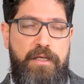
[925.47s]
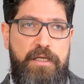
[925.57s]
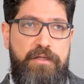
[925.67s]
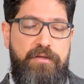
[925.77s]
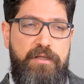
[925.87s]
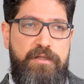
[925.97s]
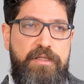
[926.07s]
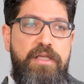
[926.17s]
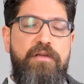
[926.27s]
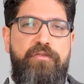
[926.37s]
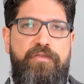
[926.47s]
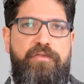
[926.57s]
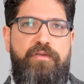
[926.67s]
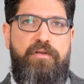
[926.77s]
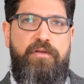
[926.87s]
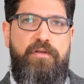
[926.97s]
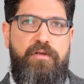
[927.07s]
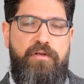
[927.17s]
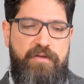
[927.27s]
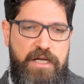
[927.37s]
it gives
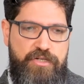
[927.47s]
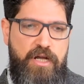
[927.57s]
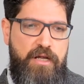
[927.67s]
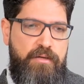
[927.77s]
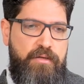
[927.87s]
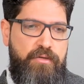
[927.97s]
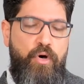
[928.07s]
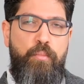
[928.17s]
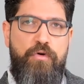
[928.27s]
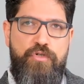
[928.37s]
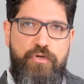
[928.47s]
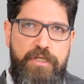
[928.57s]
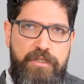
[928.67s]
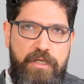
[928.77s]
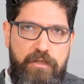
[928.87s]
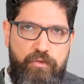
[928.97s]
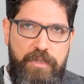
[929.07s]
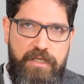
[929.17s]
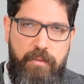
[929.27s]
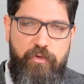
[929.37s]
Russia the opportunity to
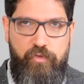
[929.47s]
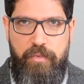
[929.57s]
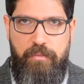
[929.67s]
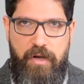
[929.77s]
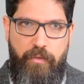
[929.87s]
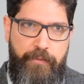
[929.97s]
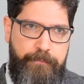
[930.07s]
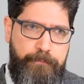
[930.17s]
become a superpower.